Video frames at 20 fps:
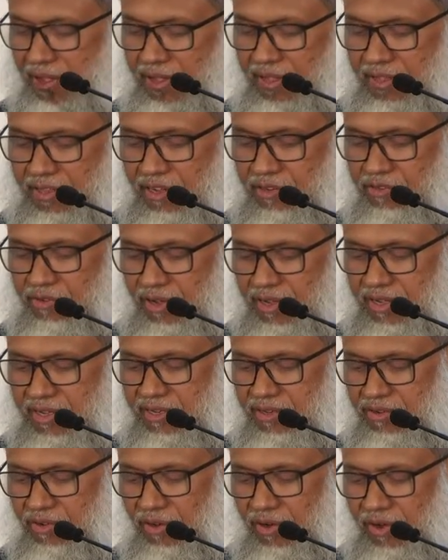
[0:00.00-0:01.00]
That's why
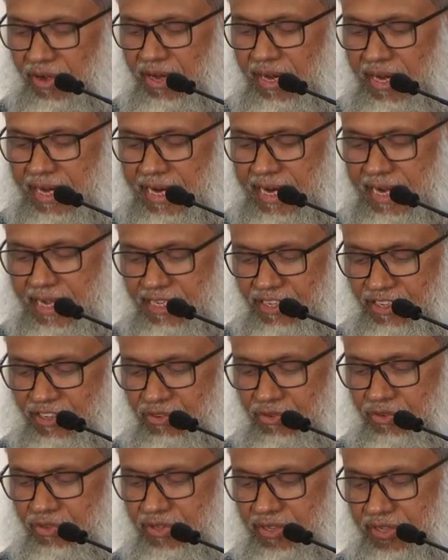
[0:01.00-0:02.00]
it's called Hadith
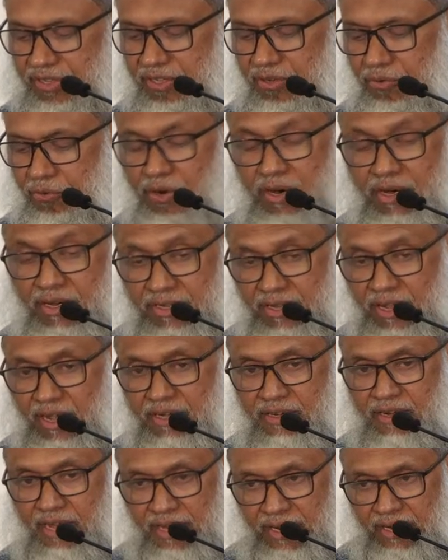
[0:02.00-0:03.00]
Qudsi. The words are
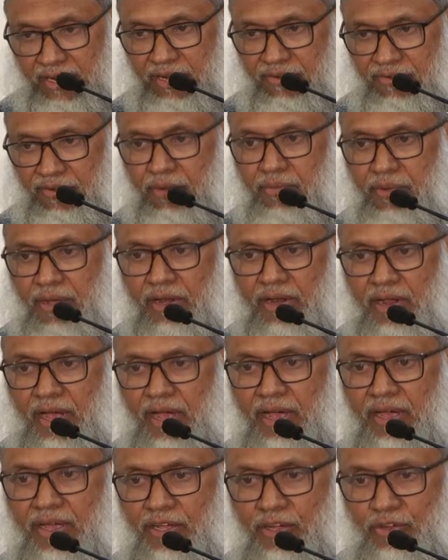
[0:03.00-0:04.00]
directly from
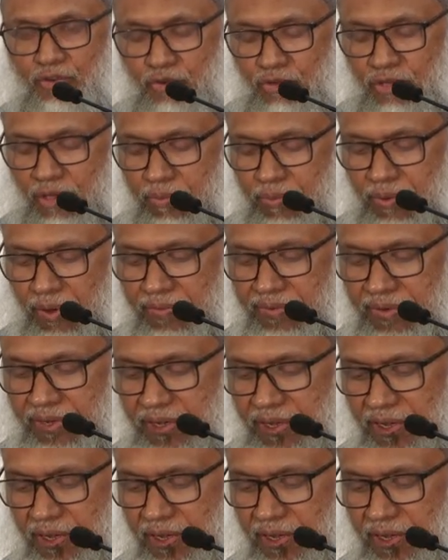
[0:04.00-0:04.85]
Allah to the Prophet.